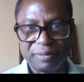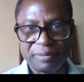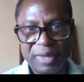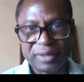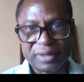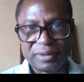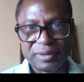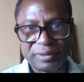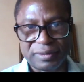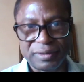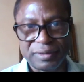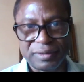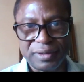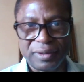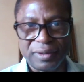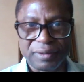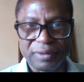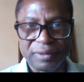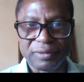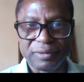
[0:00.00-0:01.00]
But
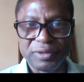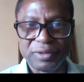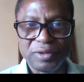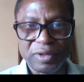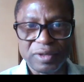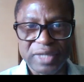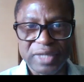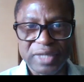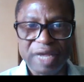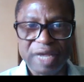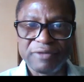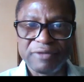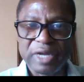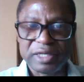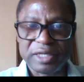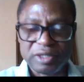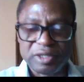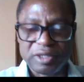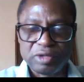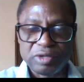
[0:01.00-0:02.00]
you don't have
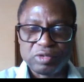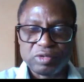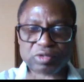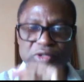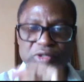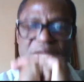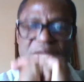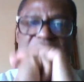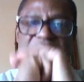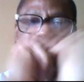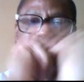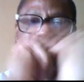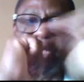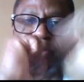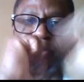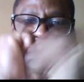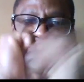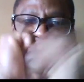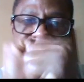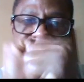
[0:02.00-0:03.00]
that resource. That may be